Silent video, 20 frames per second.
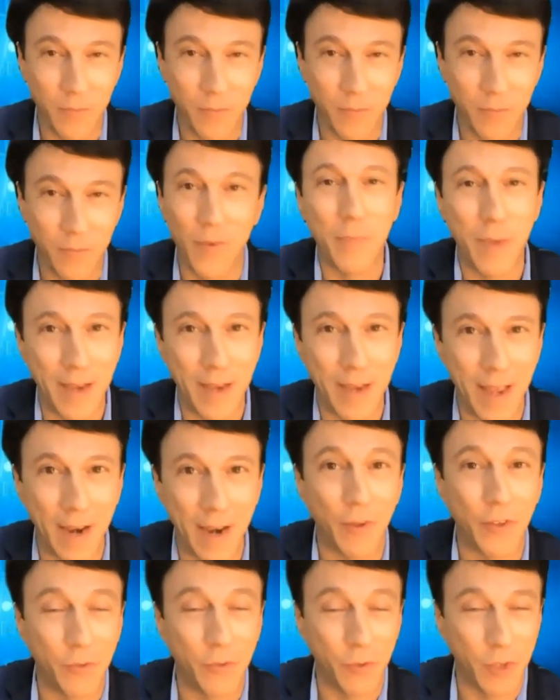preventing
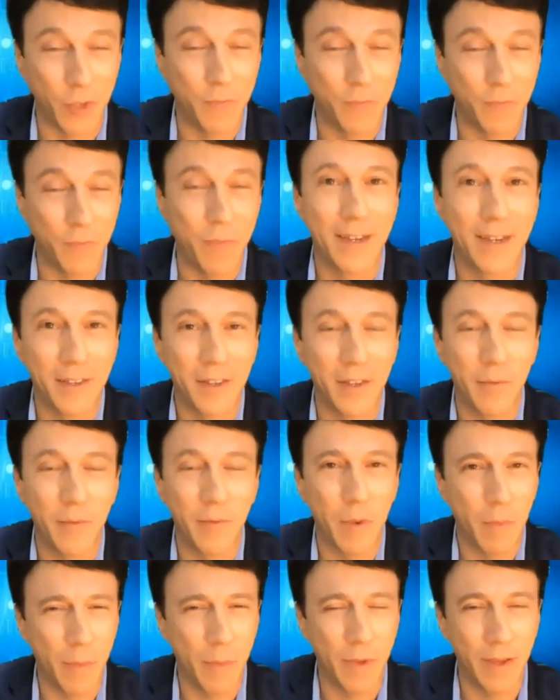pandemics, responding to them,
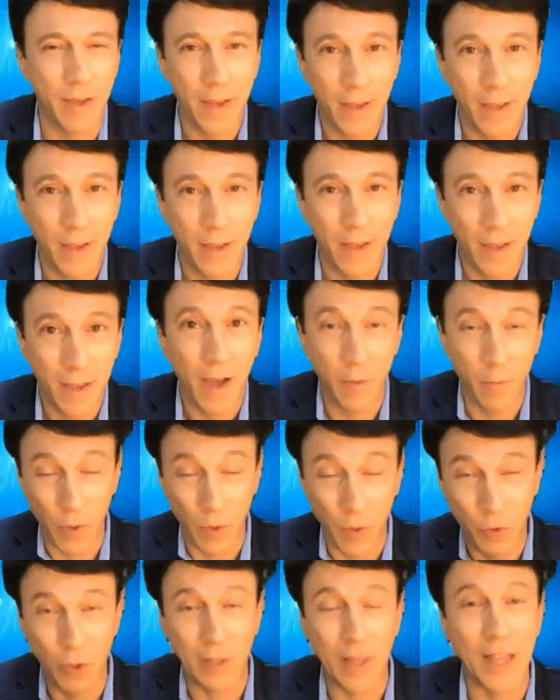and maybe with
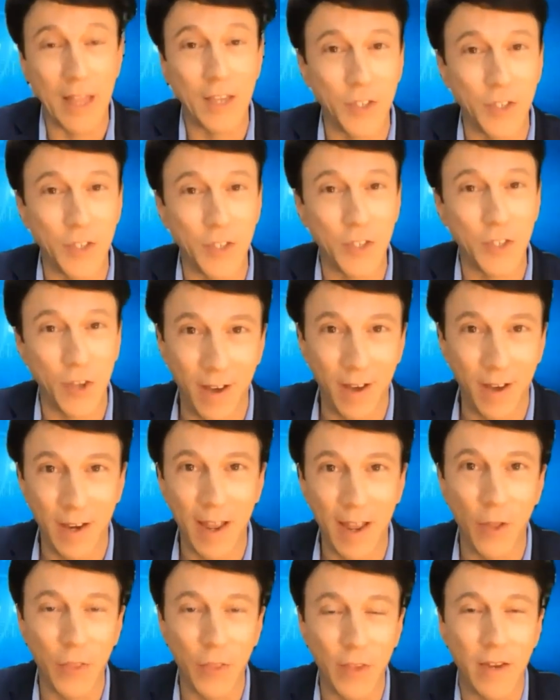your lens on
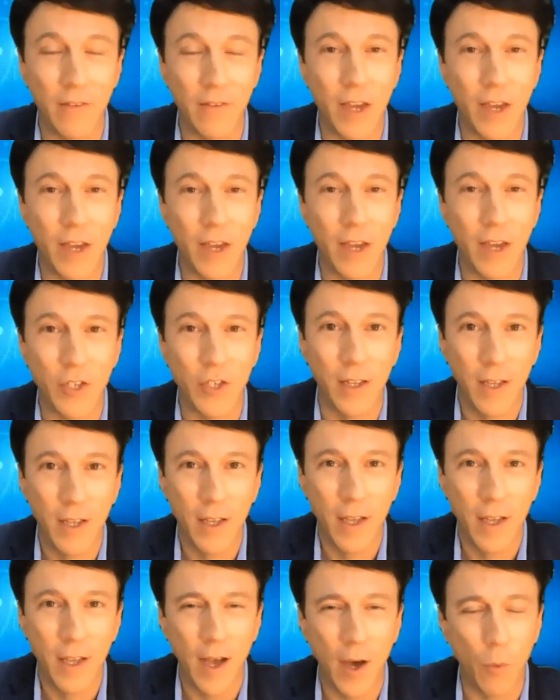health and innovation,
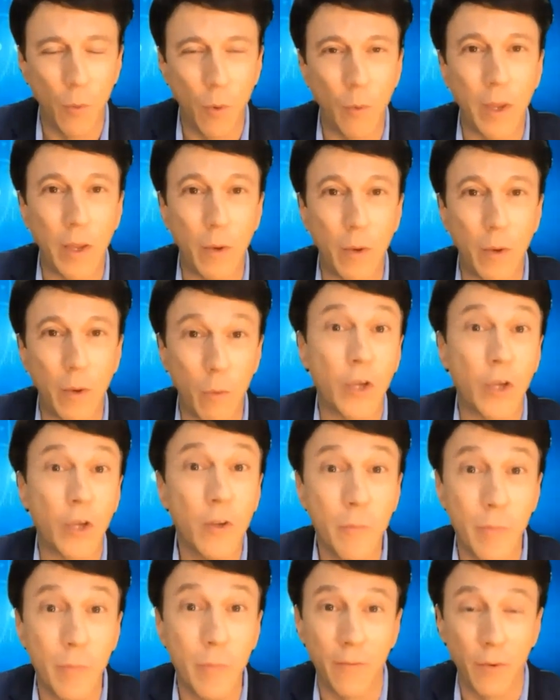where we
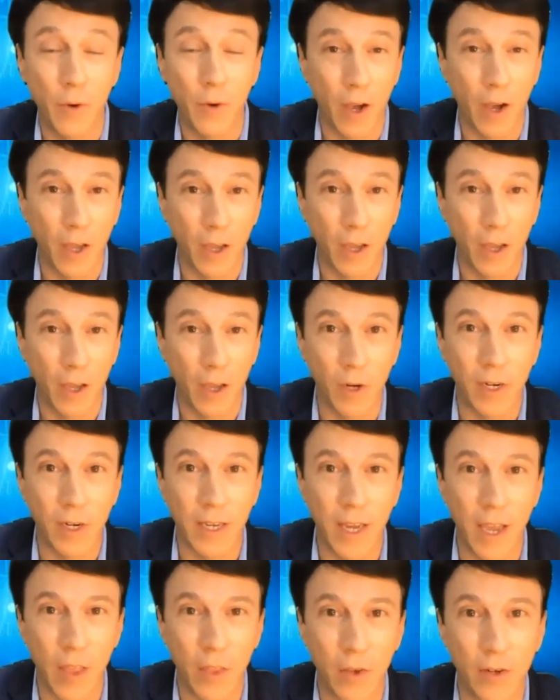could be if we all kind of work
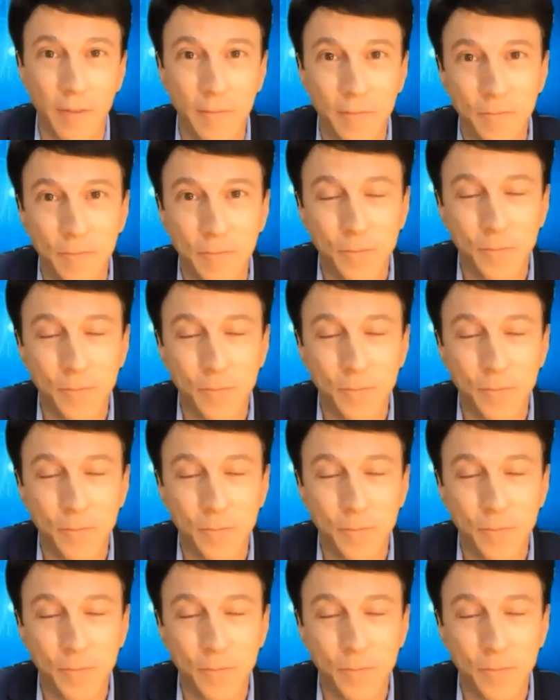together?